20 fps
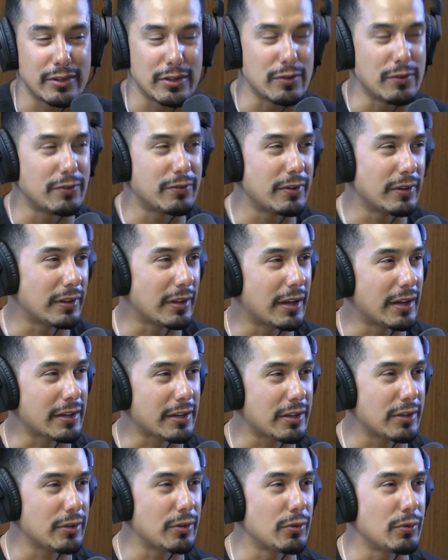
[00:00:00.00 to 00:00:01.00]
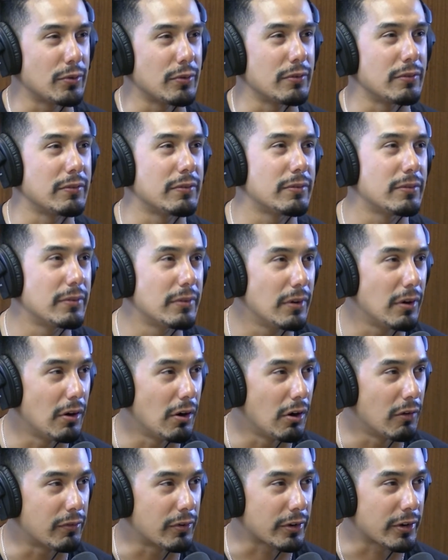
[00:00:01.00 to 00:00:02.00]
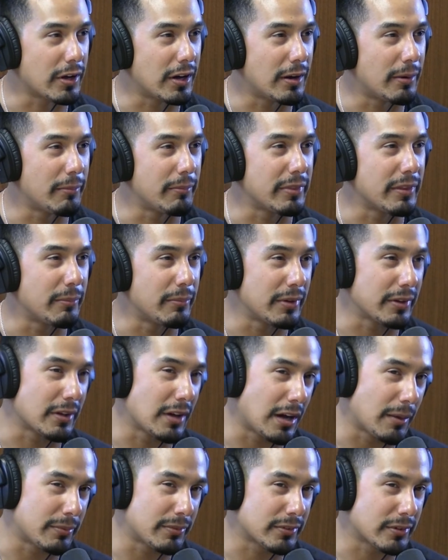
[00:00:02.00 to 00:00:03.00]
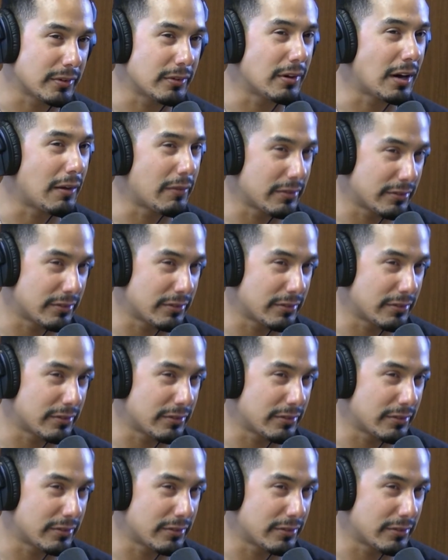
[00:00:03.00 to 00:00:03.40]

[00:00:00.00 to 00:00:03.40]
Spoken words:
do you feel like you've overcome the big obstacle?